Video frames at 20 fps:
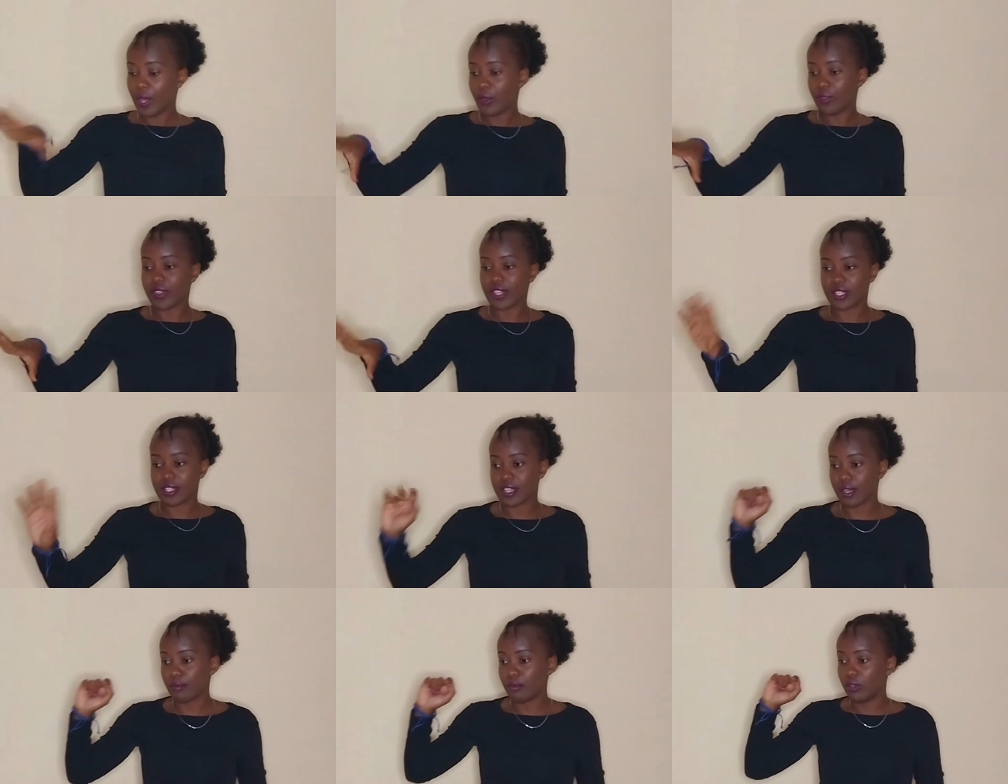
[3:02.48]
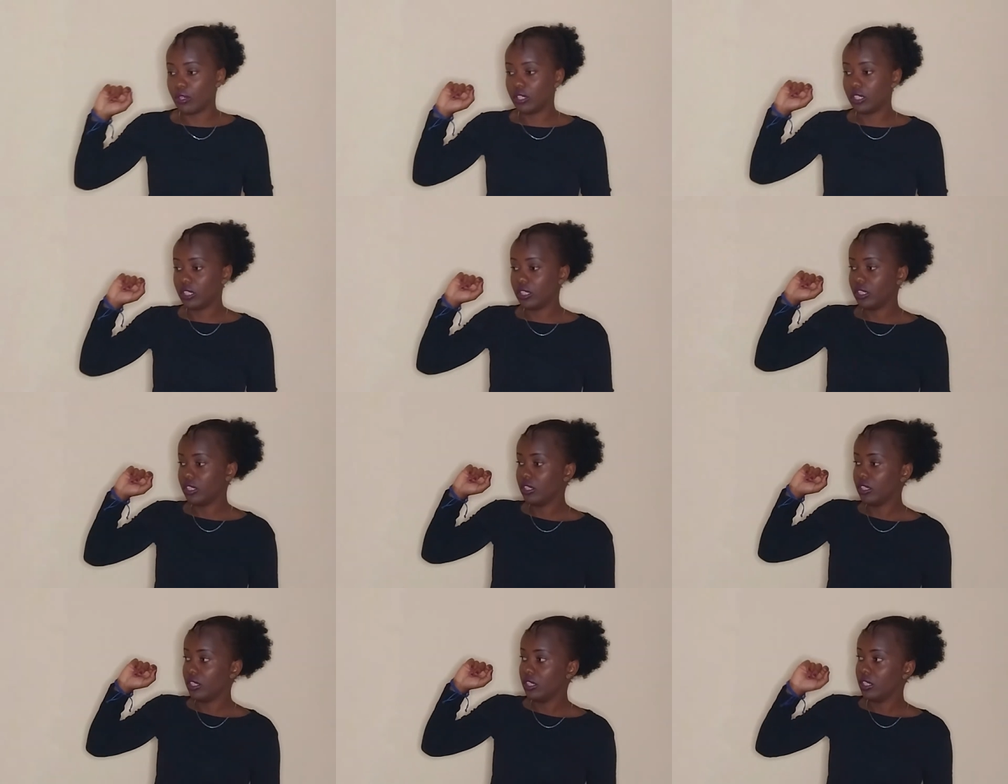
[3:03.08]
the
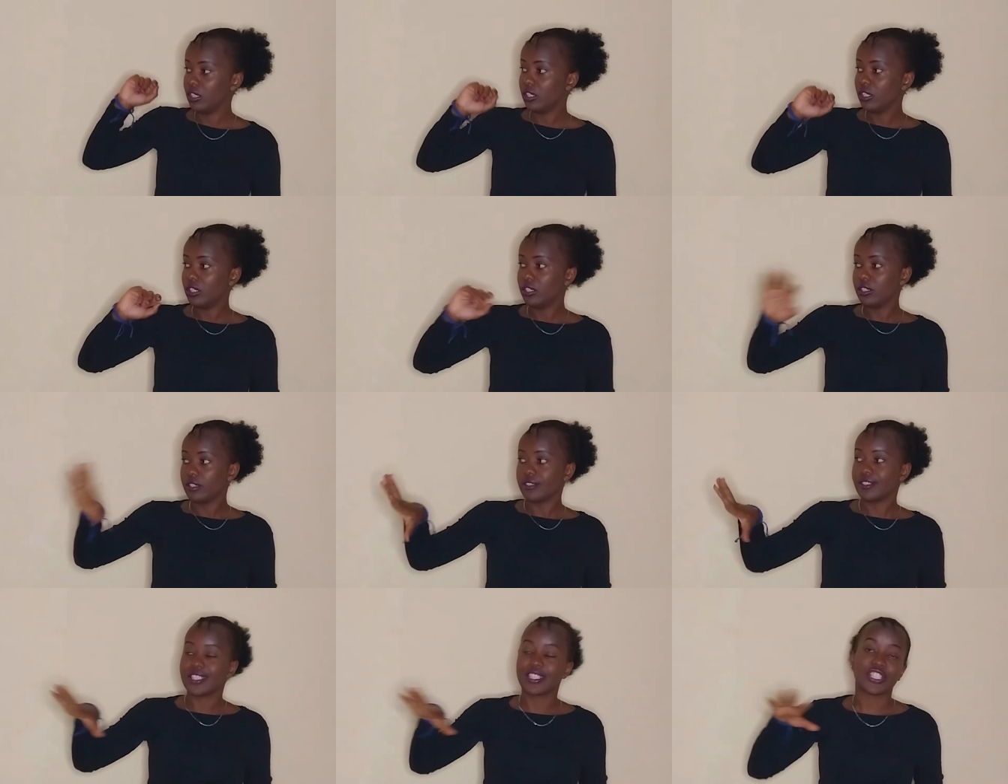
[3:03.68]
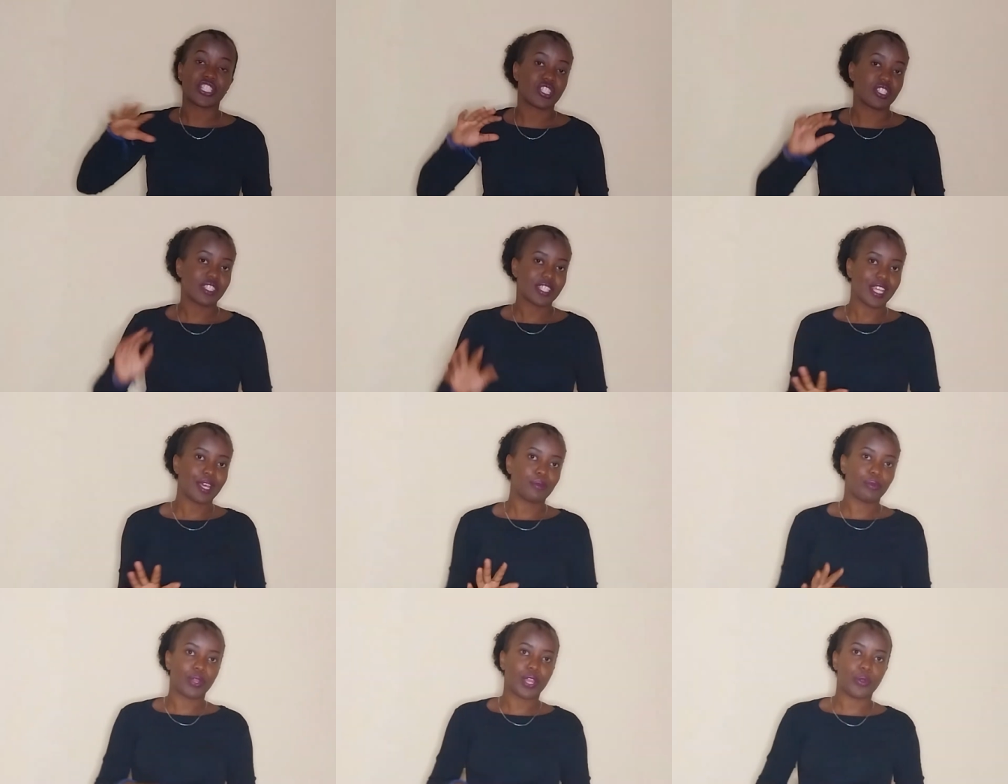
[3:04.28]
table, just
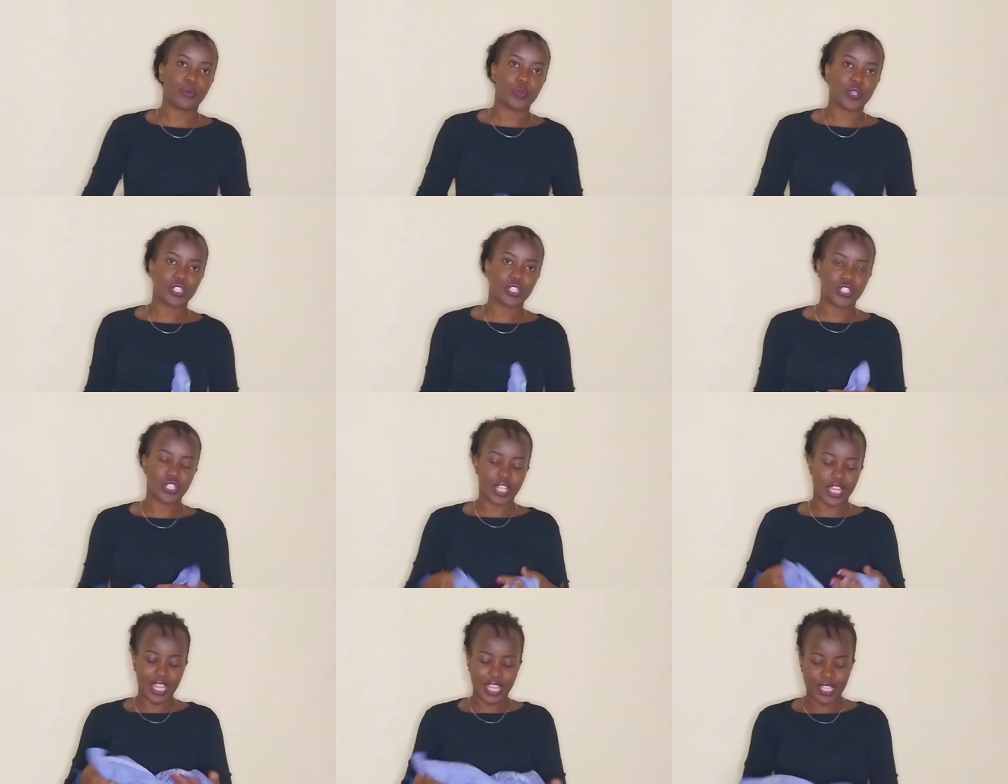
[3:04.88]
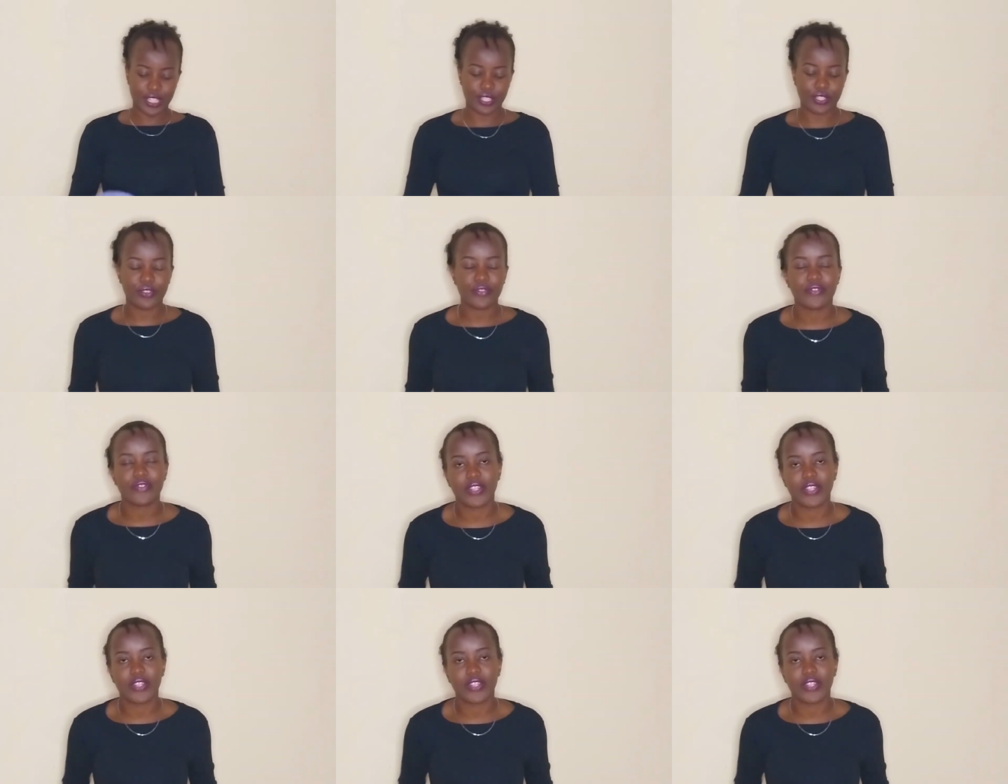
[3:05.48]
somewhere which is